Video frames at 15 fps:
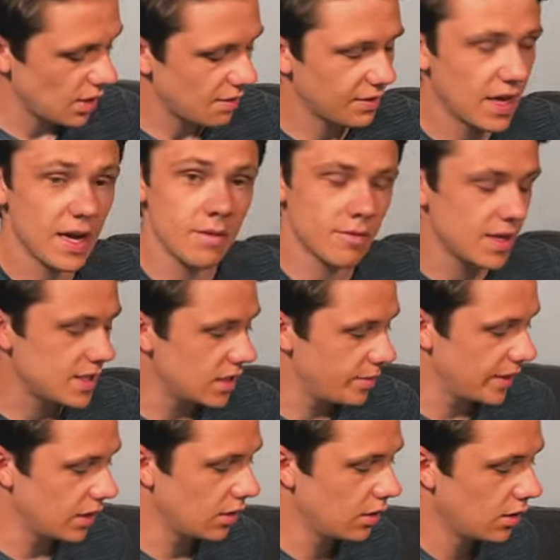we have the 8 reds in the
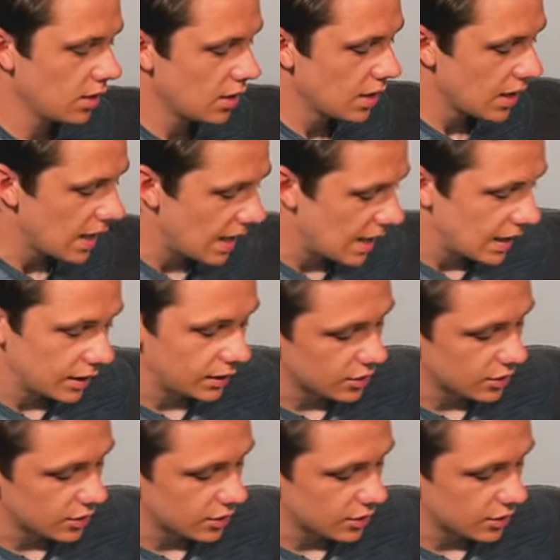middle and